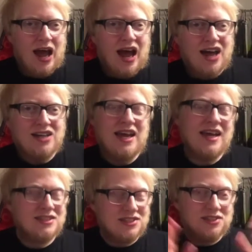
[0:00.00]
and
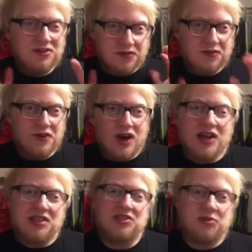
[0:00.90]
it's the
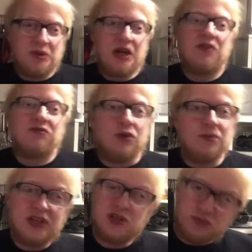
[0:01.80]
first beer from
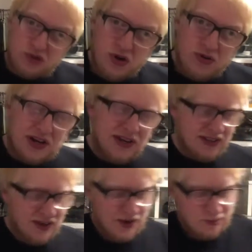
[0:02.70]
this brewery
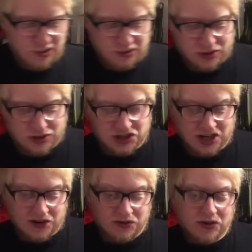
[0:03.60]
that I'm brewing on the
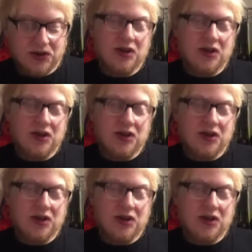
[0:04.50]
channel.